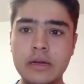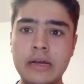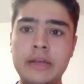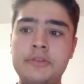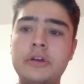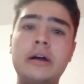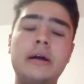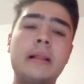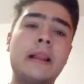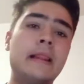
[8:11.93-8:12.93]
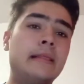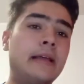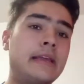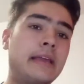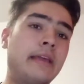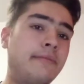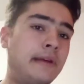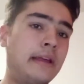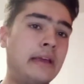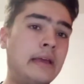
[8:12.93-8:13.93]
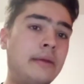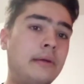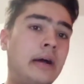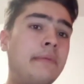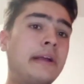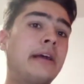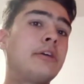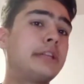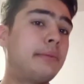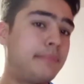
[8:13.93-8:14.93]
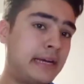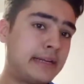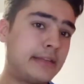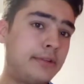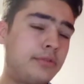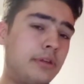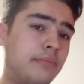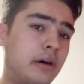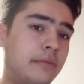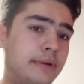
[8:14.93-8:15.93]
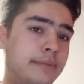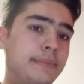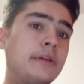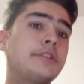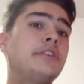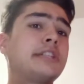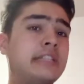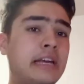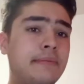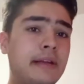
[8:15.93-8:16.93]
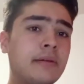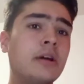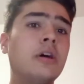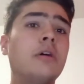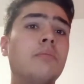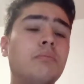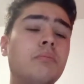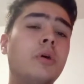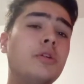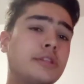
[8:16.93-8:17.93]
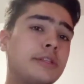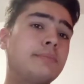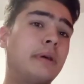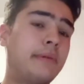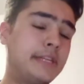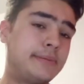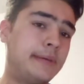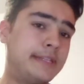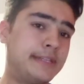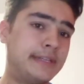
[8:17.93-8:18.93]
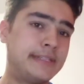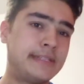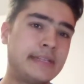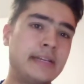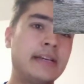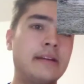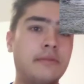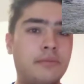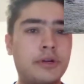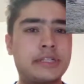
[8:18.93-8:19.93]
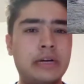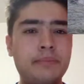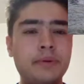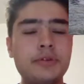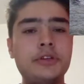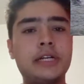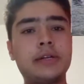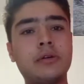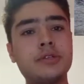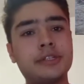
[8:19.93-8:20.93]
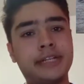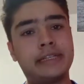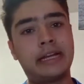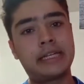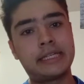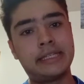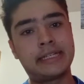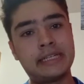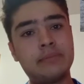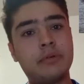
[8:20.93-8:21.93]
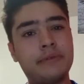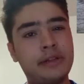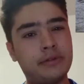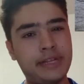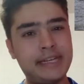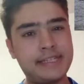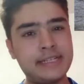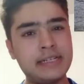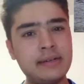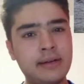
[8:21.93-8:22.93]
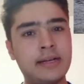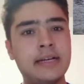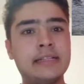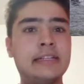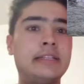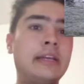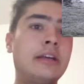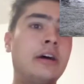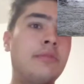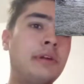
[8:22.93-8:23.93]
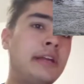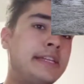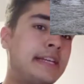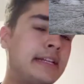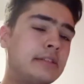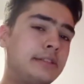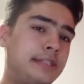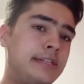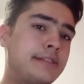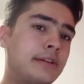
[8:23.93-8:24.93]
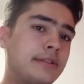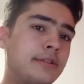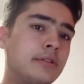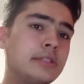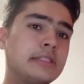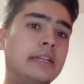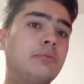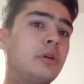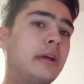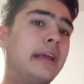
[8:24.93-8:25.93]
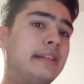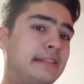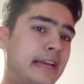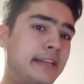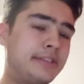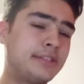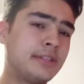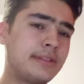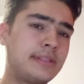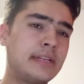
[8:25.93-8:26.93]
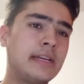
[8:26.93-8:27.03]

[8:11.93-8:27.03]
you are like if having a good impact into the environment, because you are saving most marine species. For example, you can also take the example of Indonesia, that they are releasing the sea turtles that were endangered